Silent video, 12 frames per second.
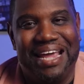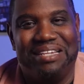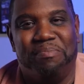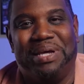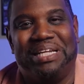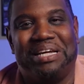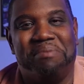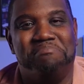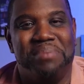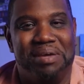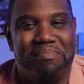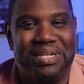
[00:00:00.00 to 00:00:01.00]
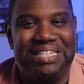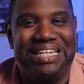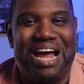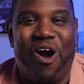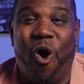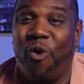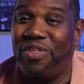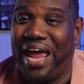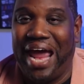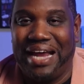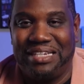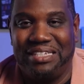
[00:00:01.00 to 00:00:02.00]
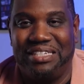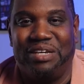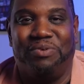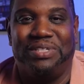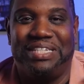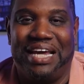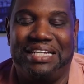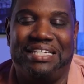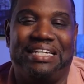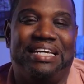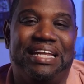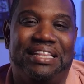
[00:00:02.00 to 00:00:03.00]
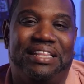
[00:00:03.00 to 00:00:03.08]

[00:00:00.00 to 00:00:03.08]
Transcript: and to make the commitment to all the actions it will take to get